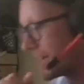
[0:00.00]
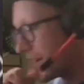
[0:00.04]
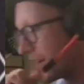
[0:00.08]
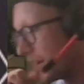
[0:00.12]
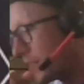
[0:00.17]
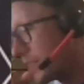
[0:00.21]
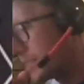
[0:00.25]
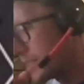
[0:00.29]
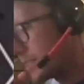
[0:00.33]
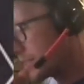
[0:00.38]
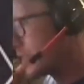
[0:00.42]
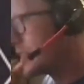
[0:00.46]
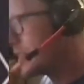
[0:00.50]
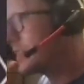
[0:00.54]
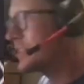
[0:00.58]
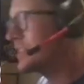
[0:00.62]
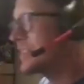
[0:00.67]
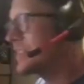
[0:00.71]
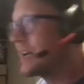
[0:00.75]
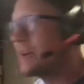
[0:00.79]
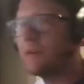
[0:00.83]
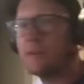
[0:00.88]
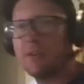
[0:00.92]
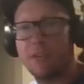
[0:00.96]
this is going to
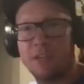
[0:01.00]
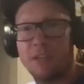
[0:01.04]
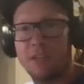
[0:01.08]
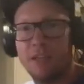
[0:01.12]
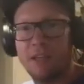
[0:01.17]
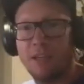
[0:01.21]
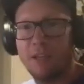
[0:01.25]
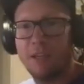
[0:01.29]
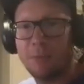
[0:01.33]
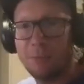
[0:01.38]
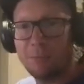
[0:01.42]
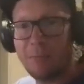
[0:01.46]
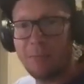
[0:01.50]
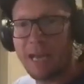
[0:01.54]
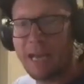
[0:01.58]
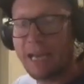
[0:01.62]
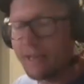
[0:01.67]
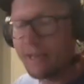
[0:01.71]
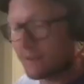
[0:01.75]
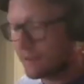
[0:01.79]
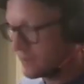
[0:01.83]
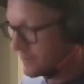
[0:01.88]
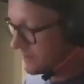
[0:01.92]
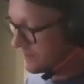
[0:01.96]
sound
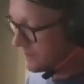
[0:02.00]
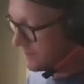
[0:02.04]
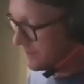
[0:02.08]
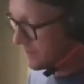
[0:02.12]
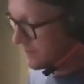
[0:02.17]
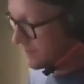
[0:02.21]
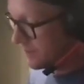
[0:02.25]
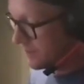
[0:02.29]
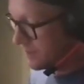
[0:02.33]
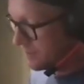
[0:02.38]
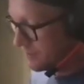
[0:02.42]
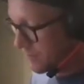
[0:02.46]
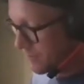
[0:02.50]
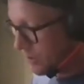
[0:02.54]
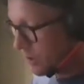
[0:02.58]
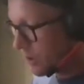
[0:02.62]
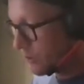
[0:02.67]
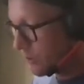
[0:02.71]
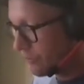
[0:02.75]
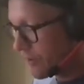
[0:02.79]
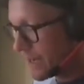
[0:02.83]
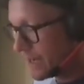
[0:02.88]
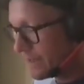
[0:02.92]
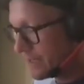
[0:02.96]
mad, but
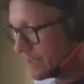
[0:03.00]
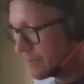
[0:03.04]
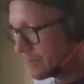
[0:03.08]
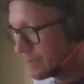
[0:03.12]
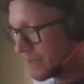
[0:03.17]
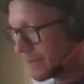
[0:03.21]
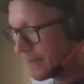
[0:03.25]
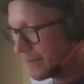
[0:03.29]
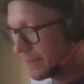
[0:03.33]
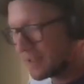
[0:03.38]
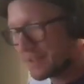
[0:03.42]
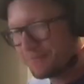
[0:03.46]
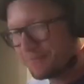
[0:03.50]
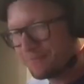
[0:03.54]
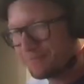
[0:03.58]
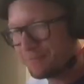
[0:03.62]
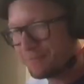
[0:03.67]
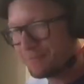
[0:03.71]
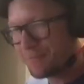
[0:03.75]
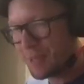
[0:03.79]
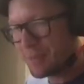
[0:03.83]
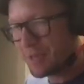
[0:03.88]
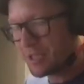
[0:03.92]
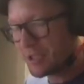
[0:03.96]
already I'm like,
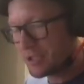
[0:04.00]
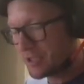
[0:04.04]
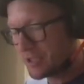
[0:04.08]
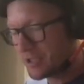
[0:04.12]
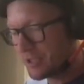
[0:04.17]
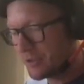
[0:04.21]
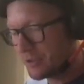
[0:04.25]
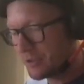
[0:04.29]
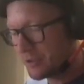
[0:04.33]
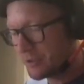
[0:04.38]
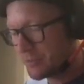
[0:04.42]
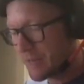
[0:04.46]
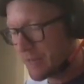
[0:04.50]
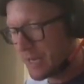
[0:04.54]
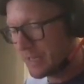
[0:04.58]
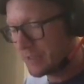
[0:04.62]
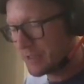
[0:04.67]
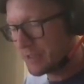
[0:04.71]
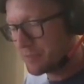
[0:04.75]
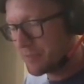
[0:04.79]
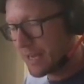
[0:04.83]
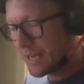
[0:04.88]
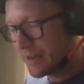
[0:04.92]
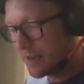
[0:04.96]
maybe I should turn those
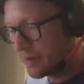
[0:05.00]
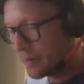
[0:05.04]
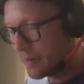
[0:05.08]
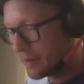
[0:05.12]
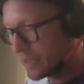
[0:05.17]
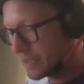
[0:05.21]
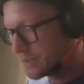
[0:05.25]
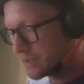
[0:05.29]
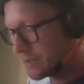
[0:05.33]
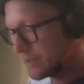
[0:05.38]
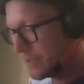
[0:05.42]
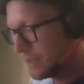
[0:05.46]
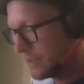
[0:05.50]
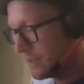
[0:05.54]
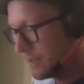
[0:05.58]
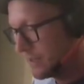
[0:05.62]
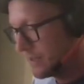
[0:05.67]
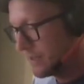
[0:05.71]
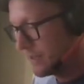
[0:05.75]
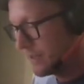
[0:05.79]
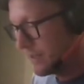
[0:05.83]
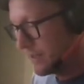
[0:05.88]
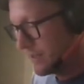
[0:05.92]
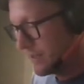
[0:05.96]
magnets back up, actually.
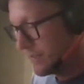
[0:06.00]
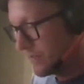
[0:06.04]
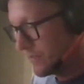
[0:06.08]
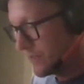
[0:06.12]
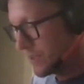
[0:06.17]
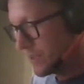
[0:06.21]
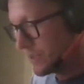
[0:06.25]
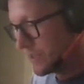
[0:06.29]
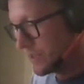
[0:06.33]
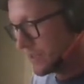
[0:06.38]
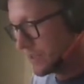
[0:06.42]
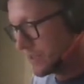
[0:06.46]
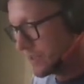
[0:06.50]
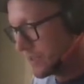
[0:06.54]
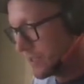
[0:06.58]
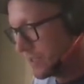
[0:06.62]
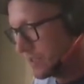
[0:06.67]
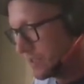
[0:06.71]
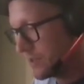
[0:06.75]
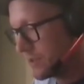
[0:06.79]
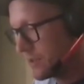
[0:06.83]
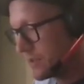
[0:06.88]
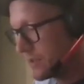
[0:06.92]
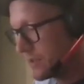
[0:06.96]
Because the silk